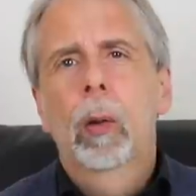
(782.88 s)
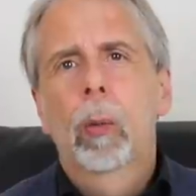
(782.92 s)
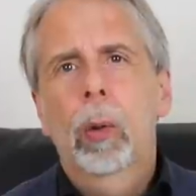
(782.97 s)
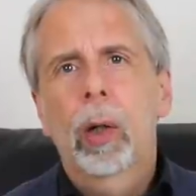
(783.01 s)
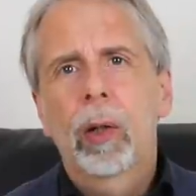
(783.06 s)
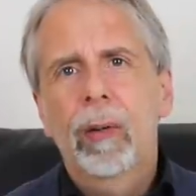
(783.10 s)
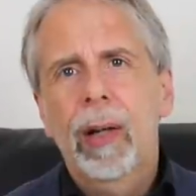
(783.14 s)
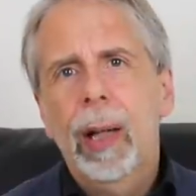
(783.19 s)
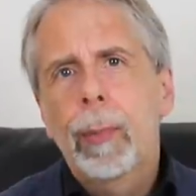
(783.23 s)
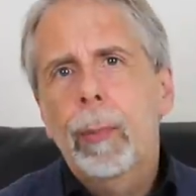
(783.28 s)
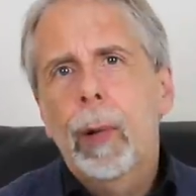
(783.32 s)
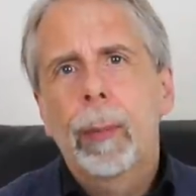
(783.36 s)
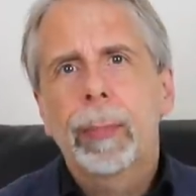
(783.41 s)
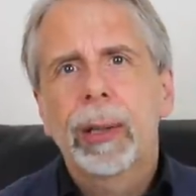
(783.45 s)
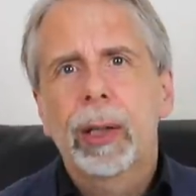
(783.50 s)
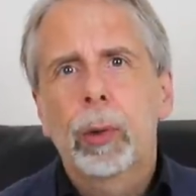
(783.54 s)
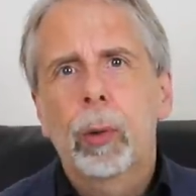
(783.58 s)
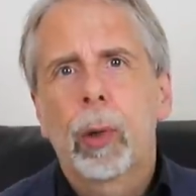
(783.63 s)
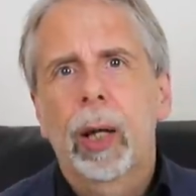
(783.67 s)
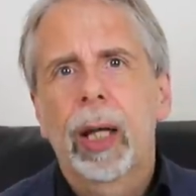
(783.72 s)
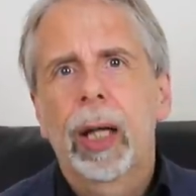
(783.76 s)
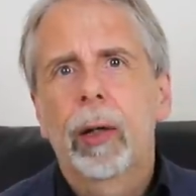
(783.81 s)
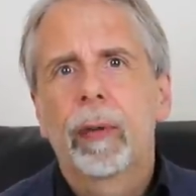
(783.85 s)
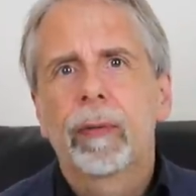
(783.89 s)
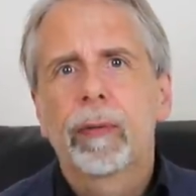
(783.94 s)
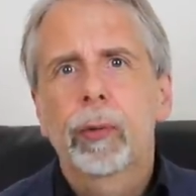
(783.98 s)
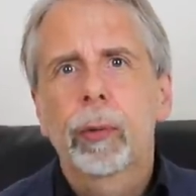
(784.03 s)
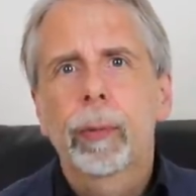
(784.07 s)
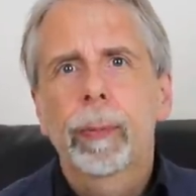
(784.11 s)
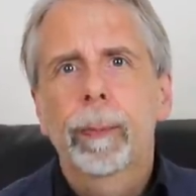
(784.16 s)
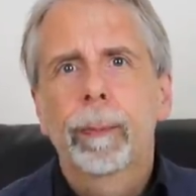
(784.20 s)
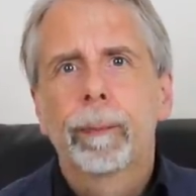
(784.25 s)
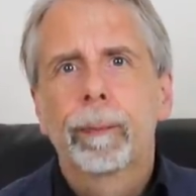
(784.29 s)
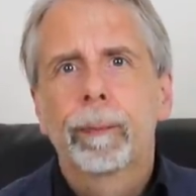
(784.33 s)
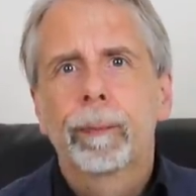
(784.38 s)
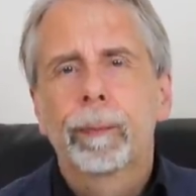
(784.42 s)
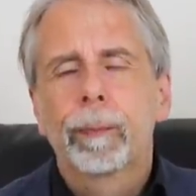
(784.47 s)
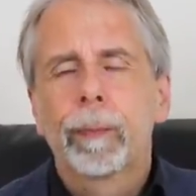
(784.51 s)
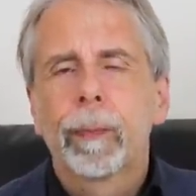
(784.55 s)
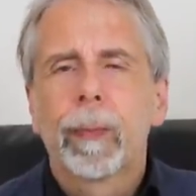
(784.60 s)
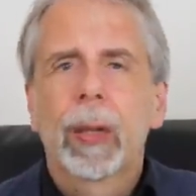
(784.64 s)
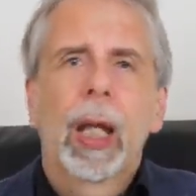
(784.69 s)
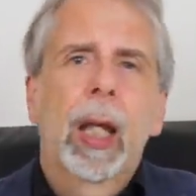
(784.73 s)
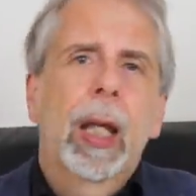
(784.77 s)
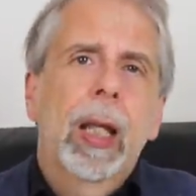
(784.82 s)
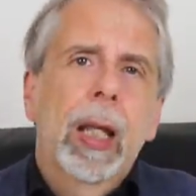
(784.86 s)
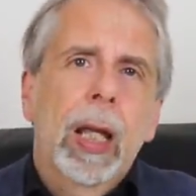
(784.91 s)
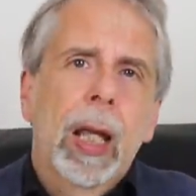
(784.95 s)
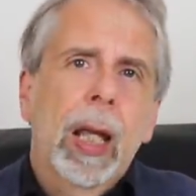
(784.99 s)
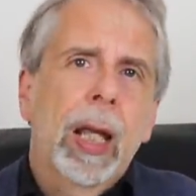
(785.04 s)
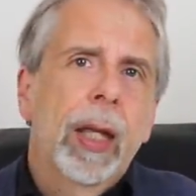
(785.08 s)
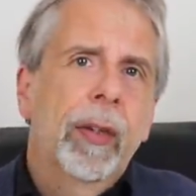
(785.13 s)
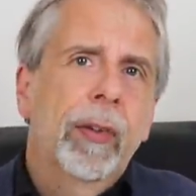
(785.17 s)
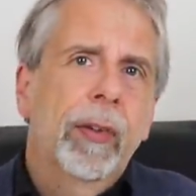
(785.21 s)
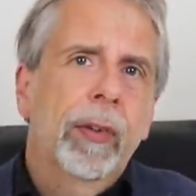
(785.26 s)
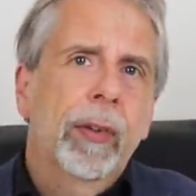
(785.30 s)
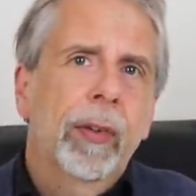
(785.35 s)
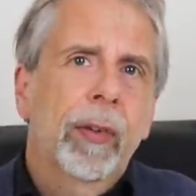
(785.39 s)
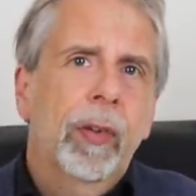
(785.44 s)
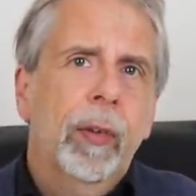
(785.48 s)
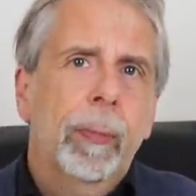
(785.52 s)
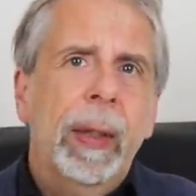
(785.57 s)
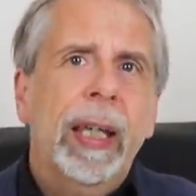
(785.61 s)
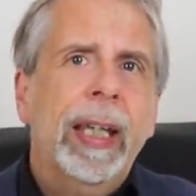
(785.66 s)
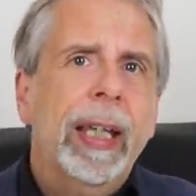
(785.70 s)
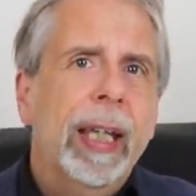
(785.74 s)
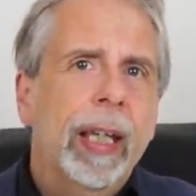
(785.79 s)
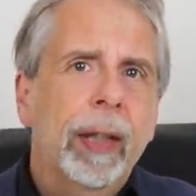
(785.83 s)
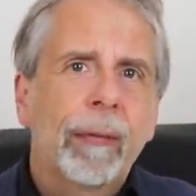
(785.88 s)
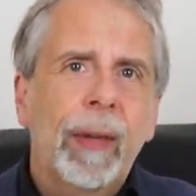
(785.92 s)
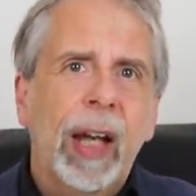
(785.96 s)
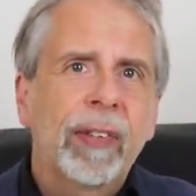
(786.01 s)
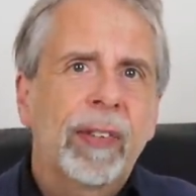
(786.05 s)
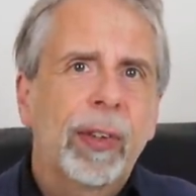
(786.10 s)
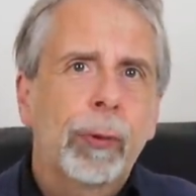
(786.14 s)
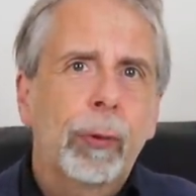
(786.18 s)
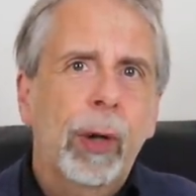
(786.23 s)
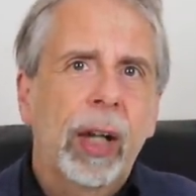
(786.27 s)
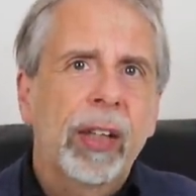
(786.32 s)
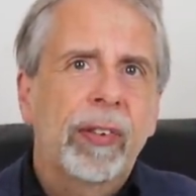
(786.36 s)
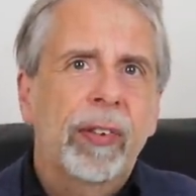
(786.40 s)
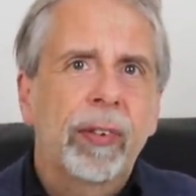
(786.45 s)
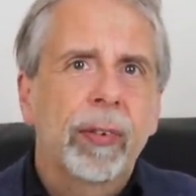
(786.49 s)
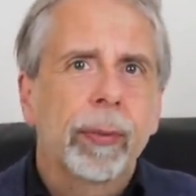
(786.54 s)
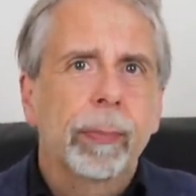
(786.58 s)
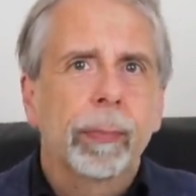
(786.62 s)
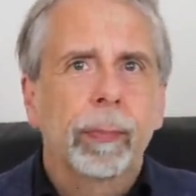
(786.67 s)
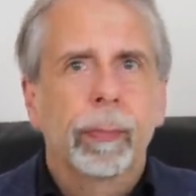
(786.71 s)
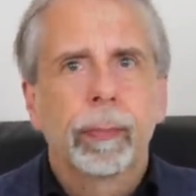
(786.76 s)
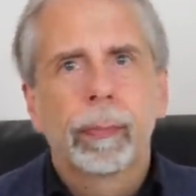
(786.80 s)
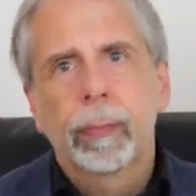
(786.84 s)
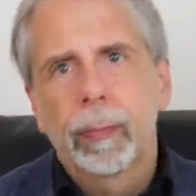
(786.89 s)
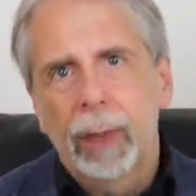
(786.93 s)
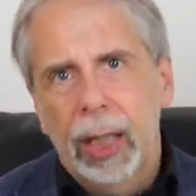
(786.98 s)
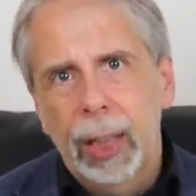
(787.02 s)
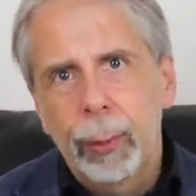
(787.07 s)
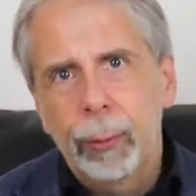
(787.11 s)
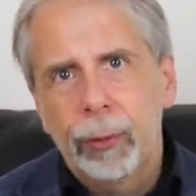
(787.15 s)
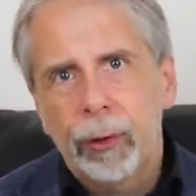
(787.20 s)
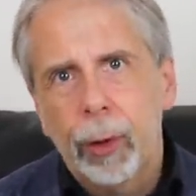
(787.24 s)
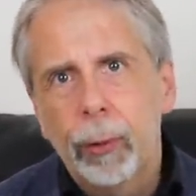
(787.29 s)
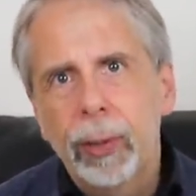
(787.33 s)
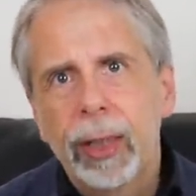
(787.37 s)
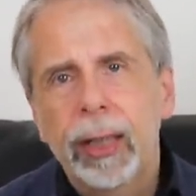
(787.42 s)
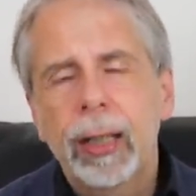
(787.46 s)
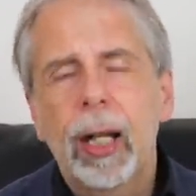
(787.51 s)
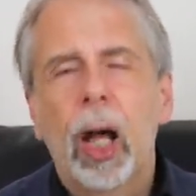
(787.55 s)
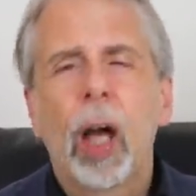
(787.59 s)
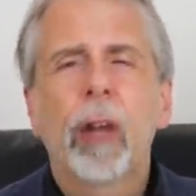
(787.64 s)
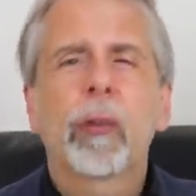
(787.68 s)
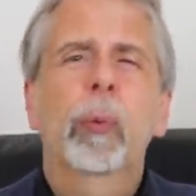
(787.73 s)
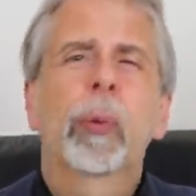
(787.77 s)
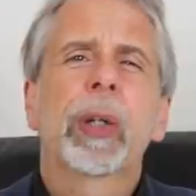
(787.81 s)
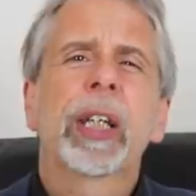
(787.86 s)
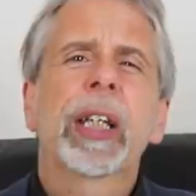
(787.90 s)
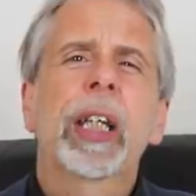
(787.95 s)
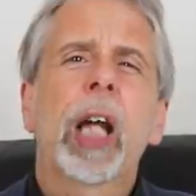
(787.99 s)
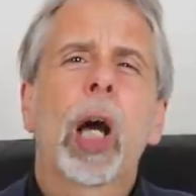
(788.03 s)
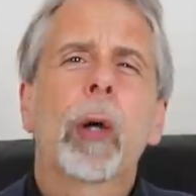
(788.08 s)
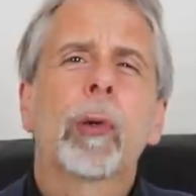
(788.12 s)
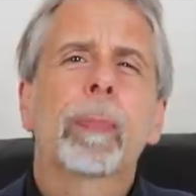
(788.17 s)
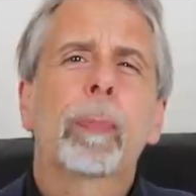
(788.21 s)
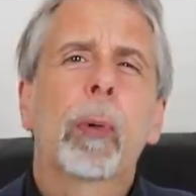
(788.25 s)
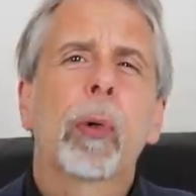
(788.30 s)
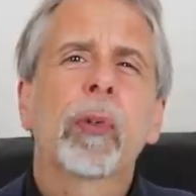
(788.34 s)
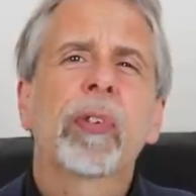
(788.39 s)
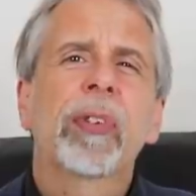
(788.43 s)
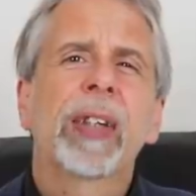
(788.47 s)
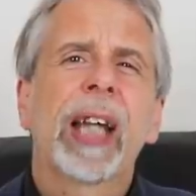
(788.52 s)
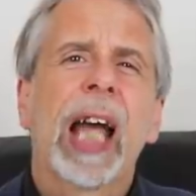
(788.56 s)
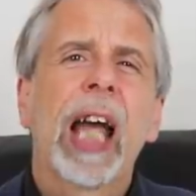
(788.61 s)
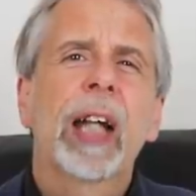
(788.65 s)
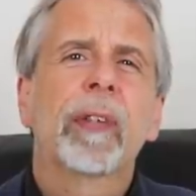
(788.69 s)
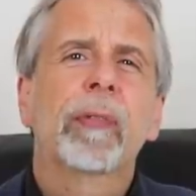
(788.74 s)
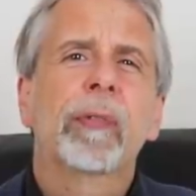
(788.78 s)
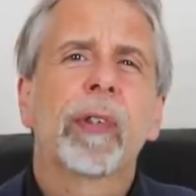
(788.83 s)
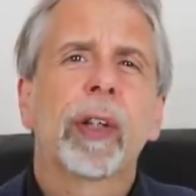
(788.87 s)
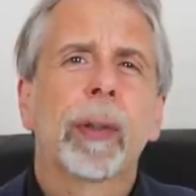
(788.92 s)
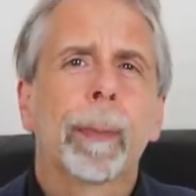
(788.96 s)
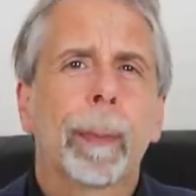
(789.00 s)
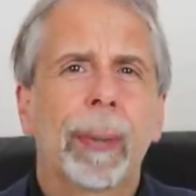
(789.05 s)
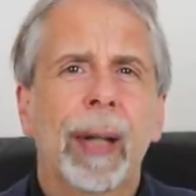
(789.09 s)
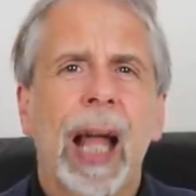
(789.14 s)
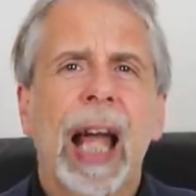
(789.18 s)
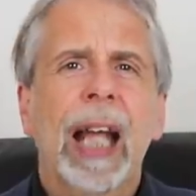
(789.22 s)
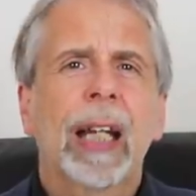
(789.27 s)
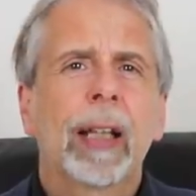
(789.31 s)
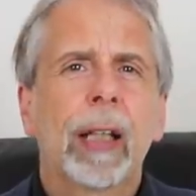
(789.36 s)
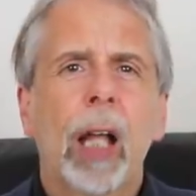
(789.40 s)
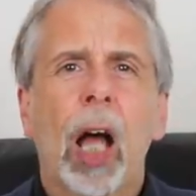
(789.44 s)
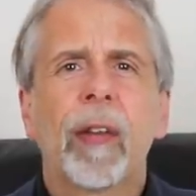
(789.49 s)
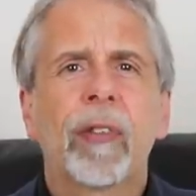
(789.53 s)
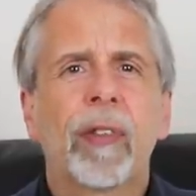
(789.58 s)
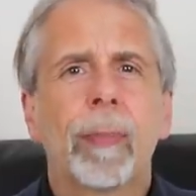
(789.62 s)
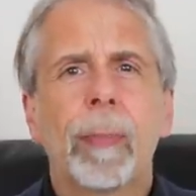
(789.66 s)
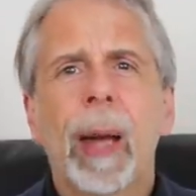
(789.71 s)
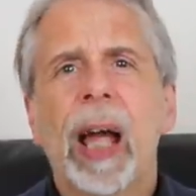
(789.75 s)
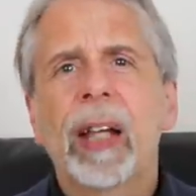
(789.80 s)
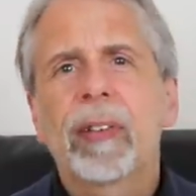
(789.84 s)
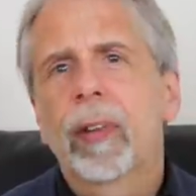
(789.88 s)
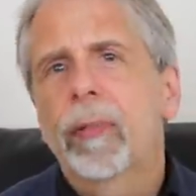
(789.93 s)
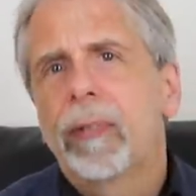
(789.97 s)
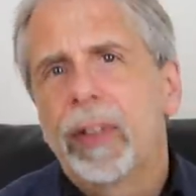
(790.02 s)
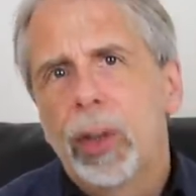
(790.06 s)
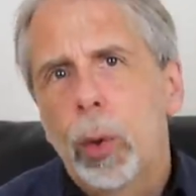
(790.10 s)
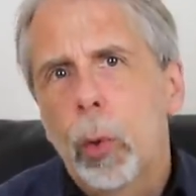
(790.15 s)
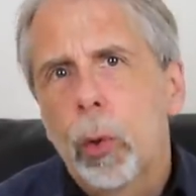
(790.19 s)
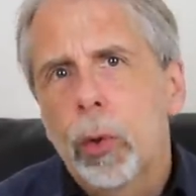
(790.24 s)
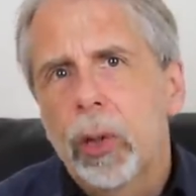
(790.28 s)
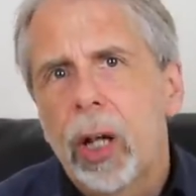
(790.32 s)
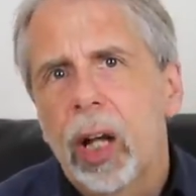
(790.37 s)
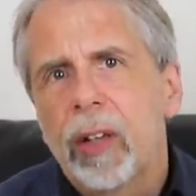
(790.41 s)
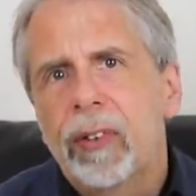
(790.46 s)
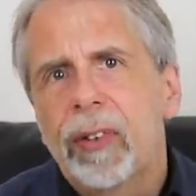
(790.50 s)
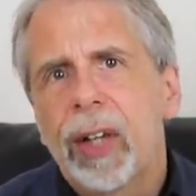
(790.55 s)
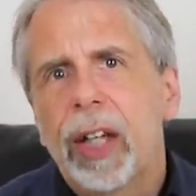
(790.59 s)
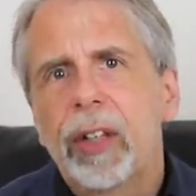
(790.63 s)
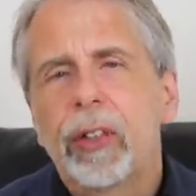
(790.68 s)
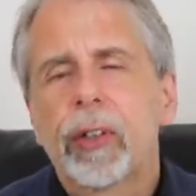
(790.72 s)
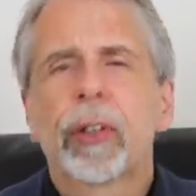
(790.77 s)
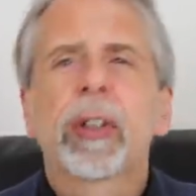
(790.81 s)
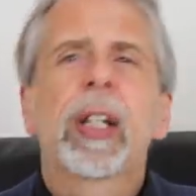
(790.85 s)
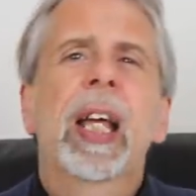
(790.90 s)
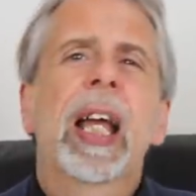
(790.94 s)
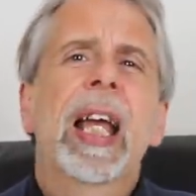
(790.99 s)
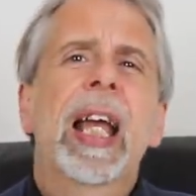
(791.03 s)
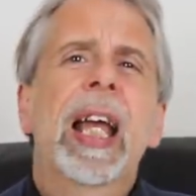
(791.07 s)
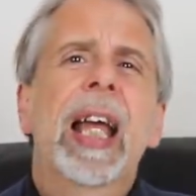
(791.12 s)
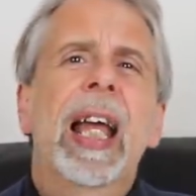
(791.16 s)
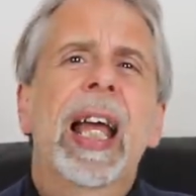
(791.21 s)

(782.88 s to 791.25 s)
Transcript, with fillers: well, that might be quite helpful. Speaking of anti racism, it was only last week I was pointing out that Black Lives Matter, the organisation,